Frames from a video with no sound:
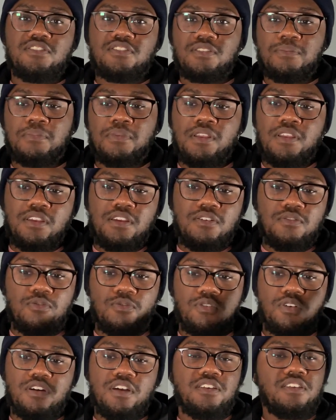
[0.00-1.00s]
something
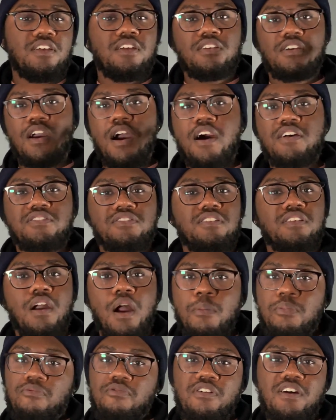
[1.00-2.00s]
it constantly
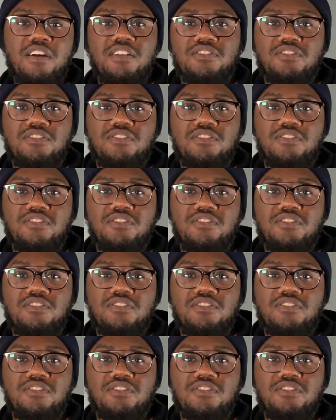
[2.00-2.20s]
upgrades.